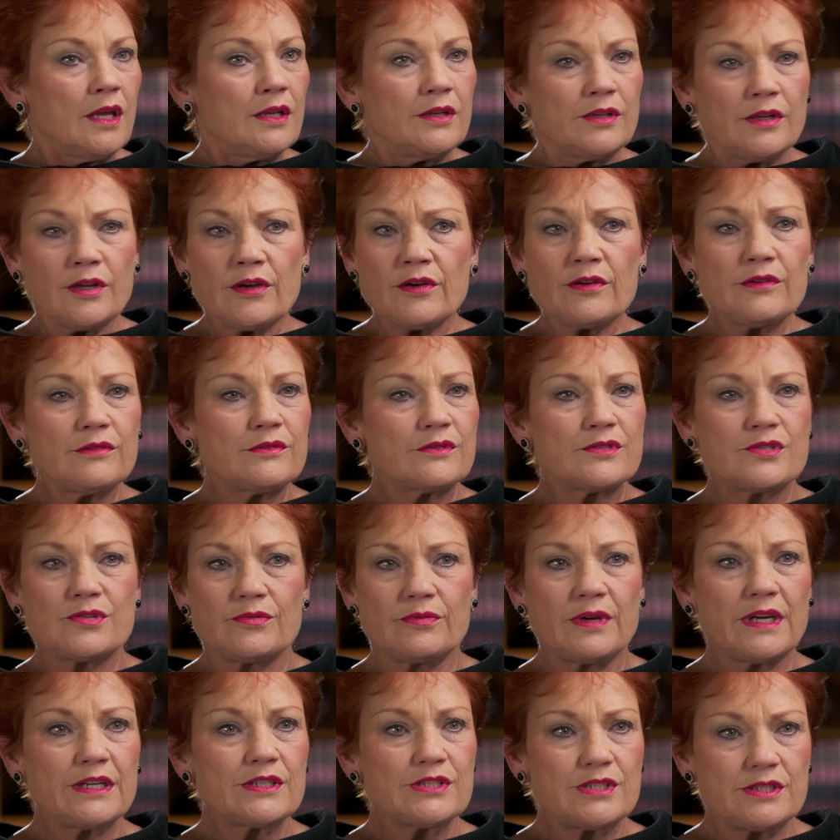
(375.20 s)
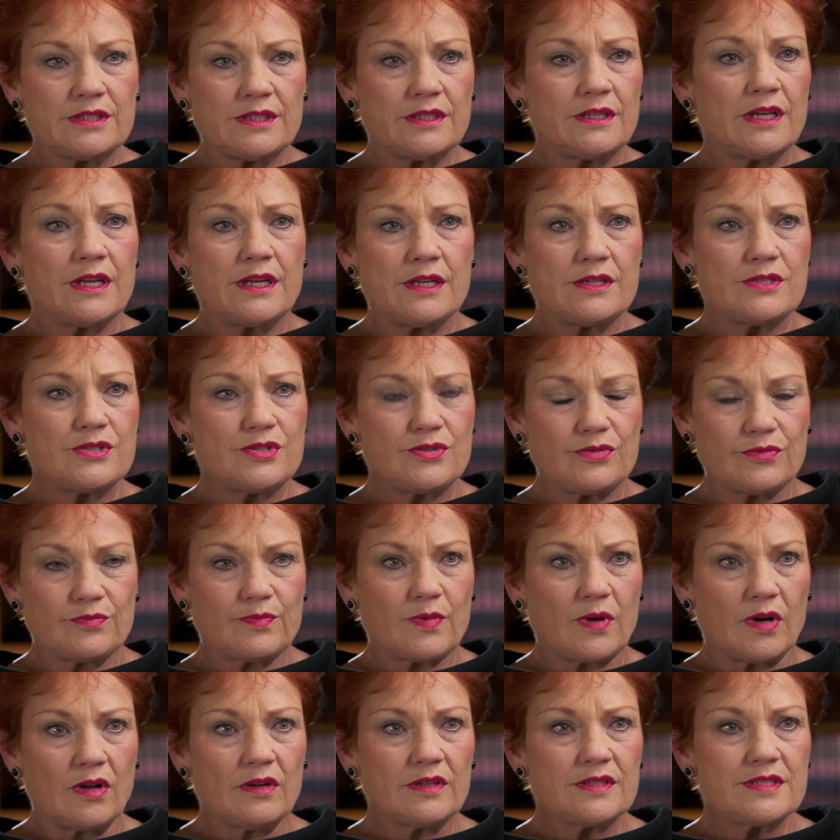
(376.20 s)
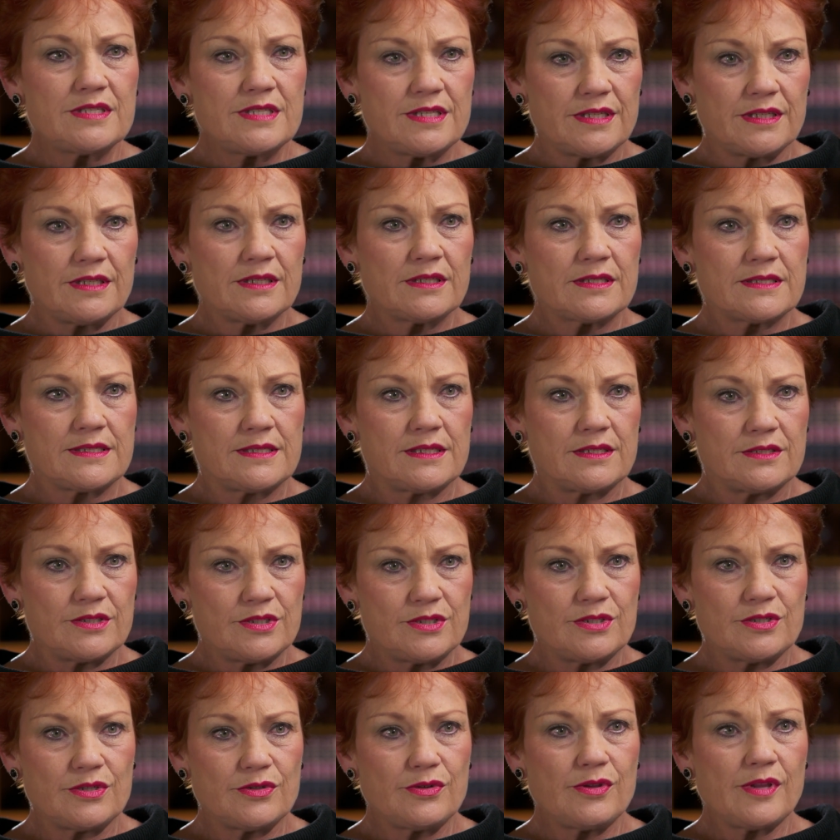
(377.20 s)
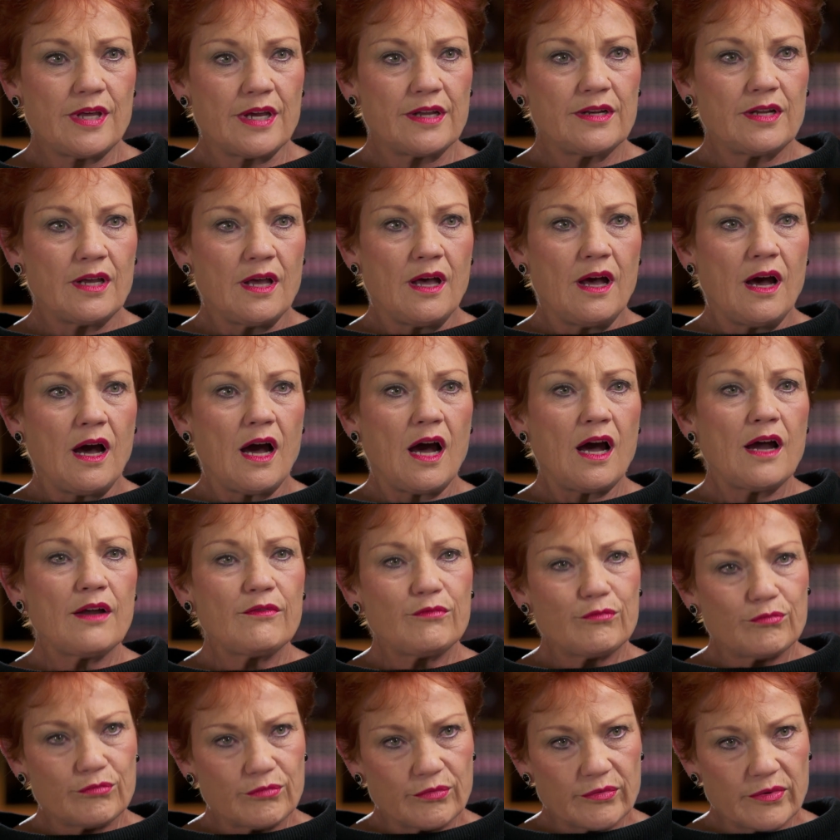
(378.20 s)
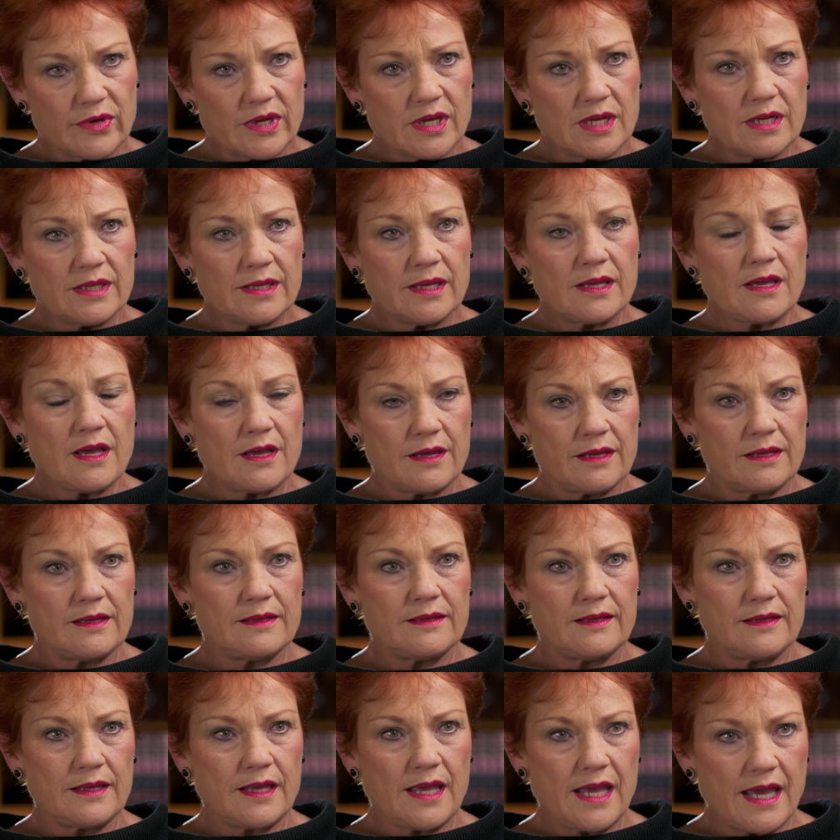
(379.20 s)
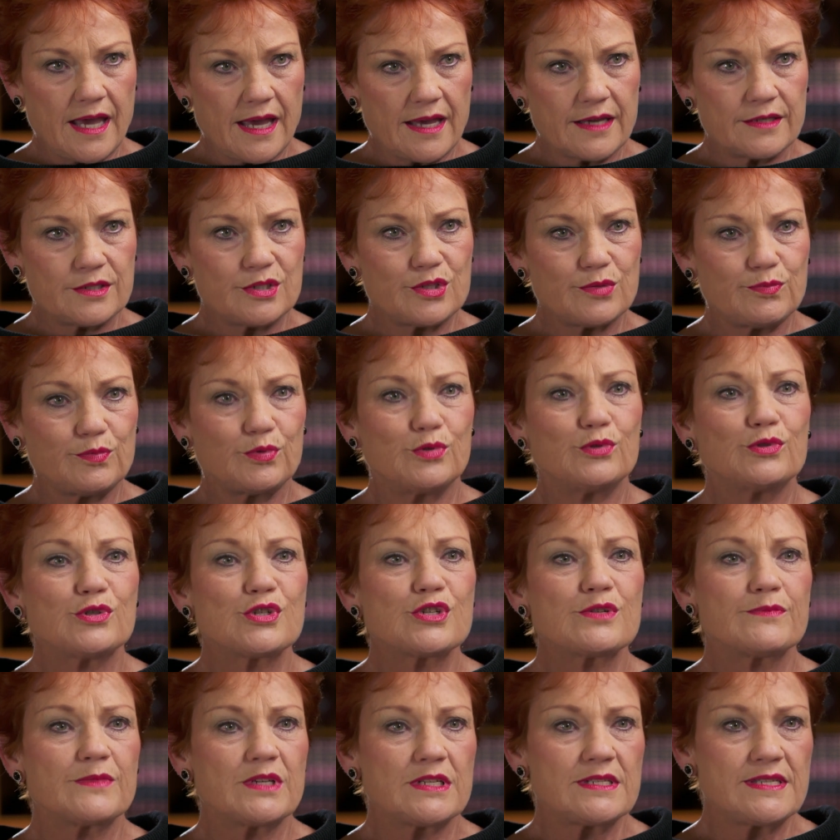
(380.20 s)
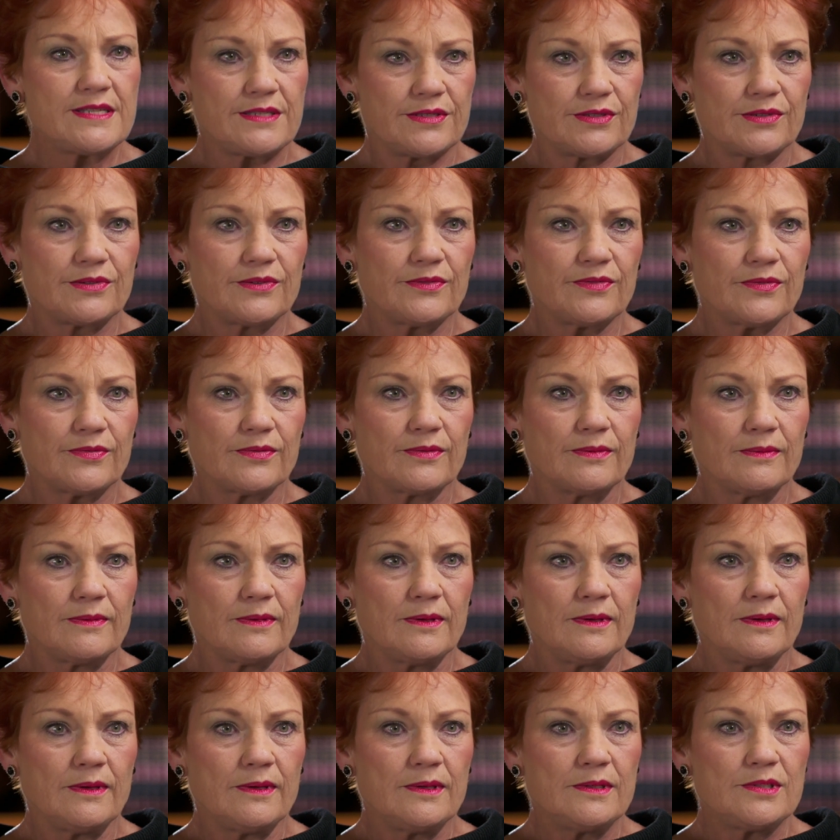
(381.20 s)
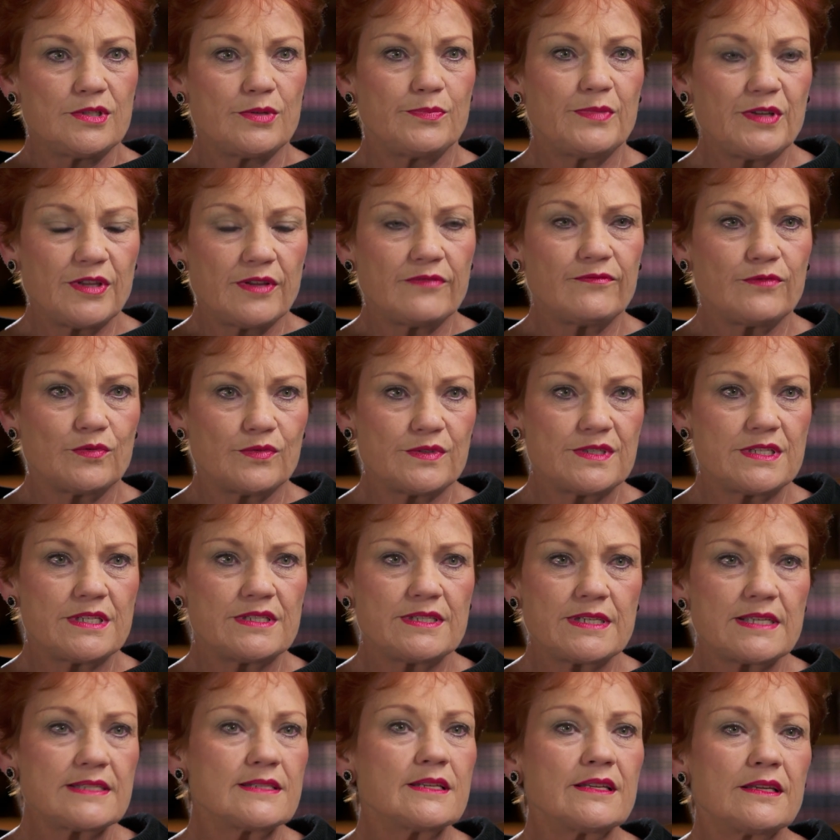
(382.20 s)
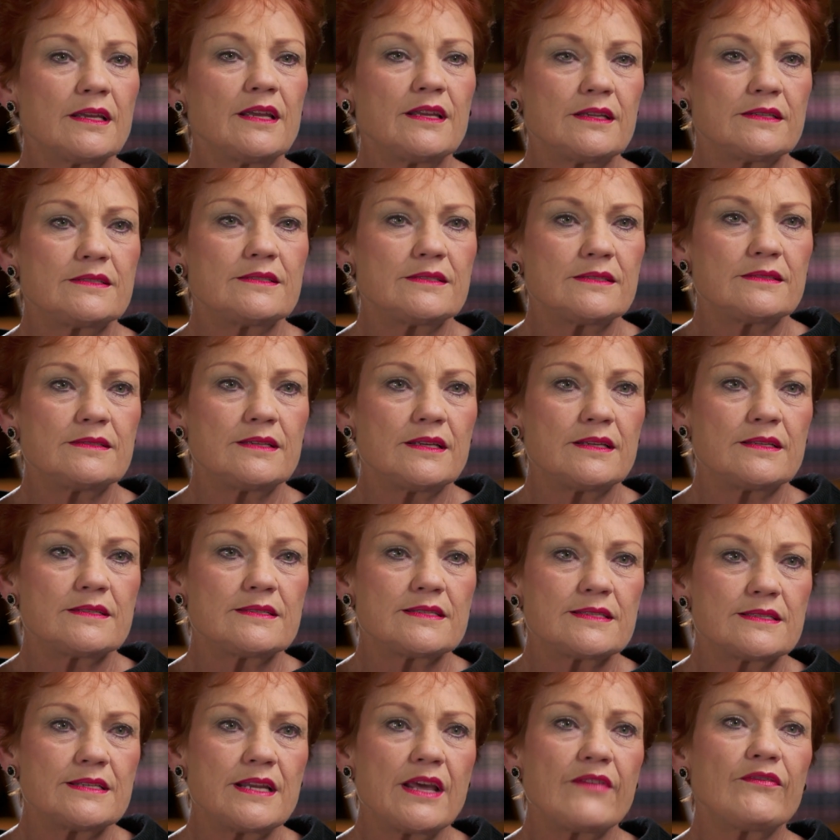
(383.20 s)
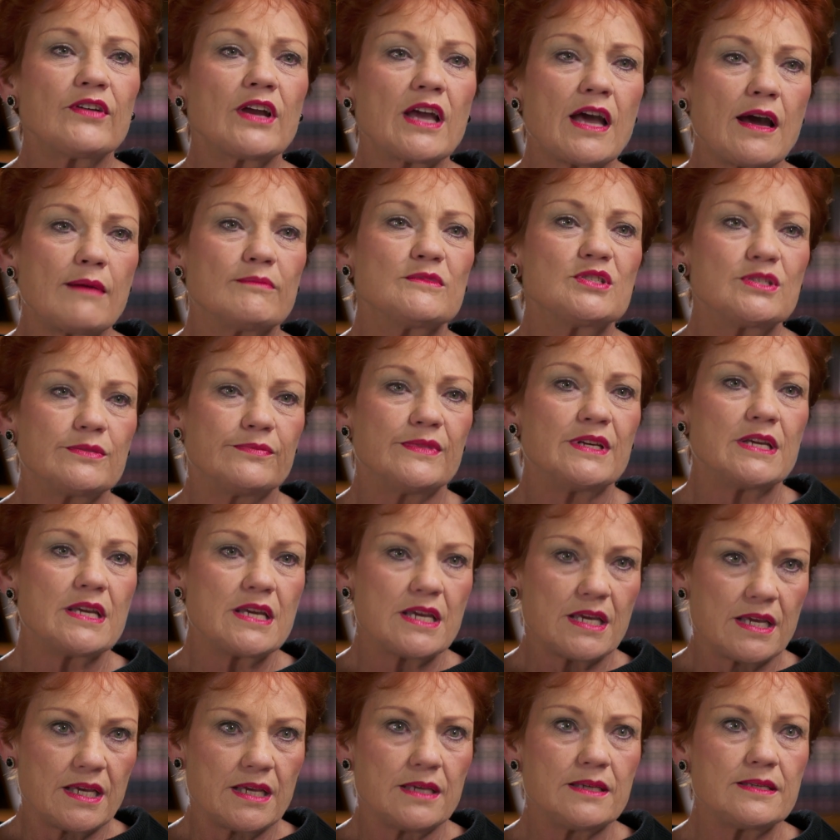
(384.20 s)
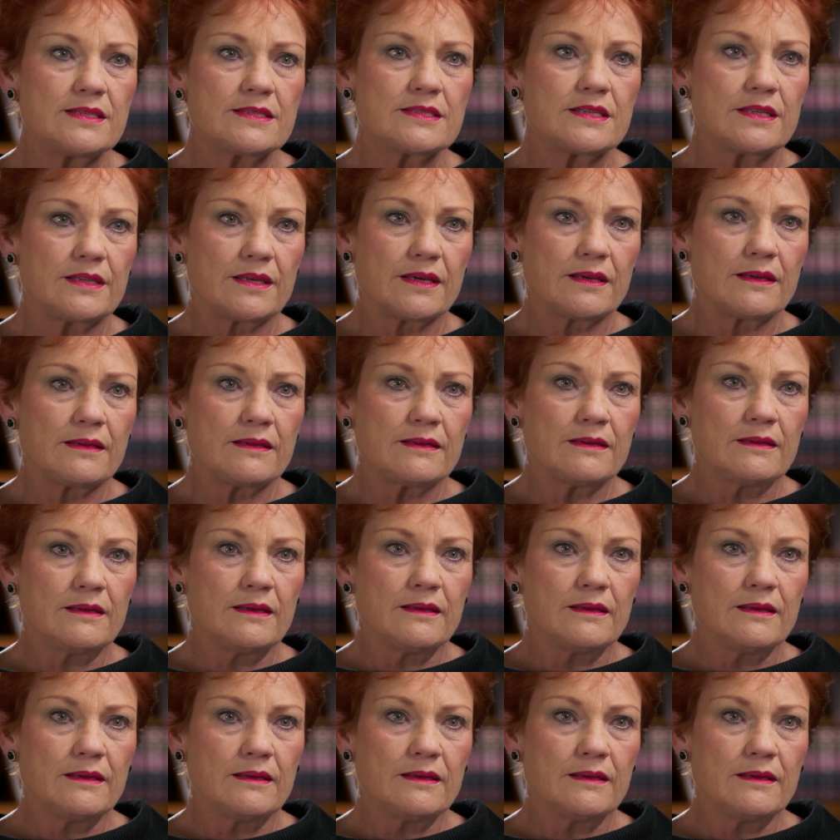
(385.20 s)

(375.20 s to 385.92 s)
No, to actually get into politics and to do that, I really had to push myself to be the voice. It doesn't, it, it's never come to me easily.